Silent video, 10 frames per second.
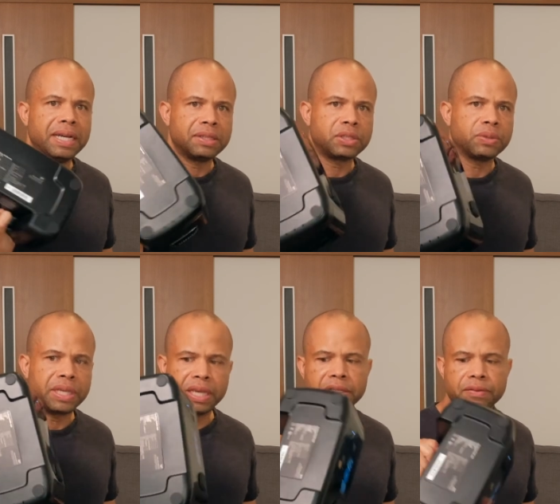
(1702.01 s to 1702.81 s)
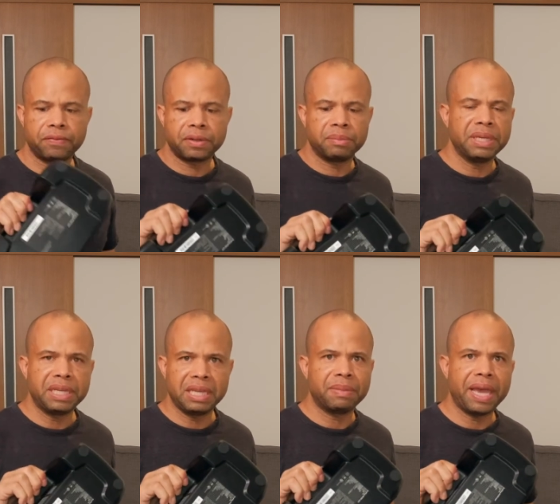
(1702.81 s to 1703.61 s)
So again, for
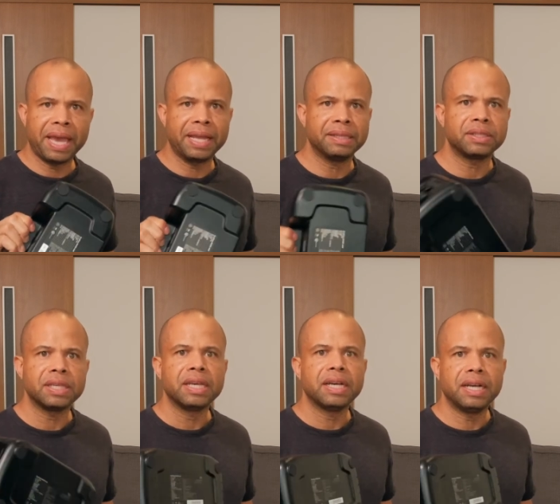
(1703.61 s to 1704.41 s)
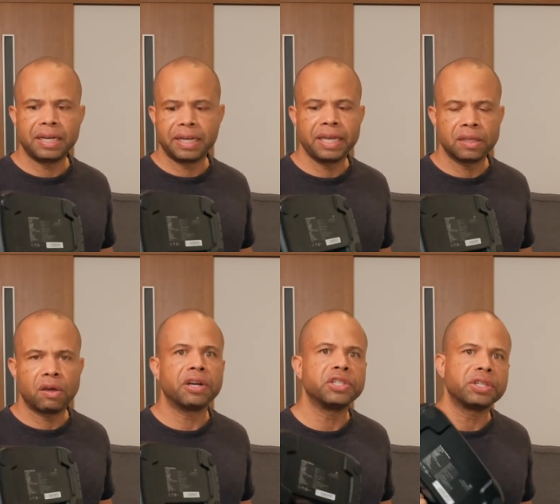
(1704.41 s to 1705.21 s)
medium hands and
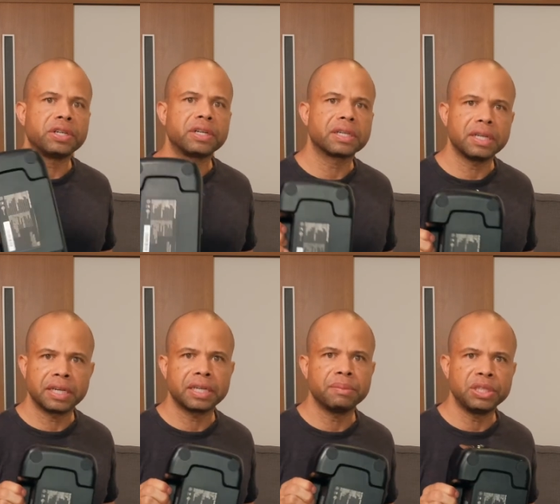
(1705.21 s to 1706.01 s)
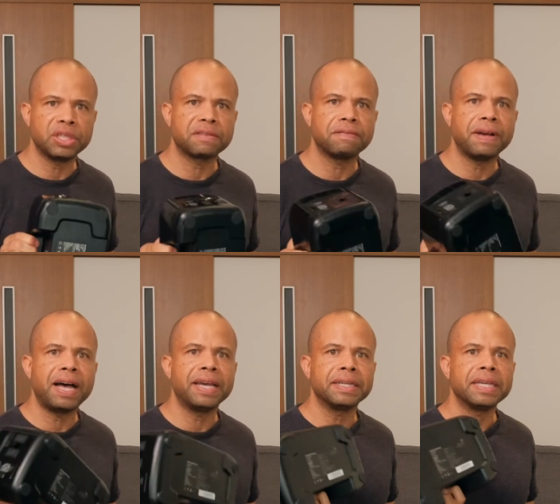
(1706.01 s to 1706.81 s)
larger, going to be just
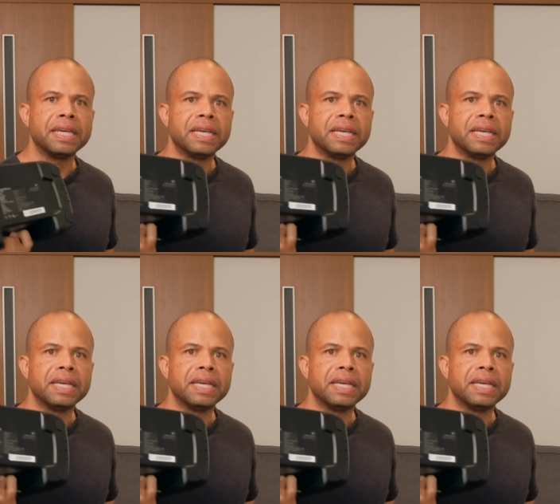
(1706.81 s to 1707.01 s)
fine.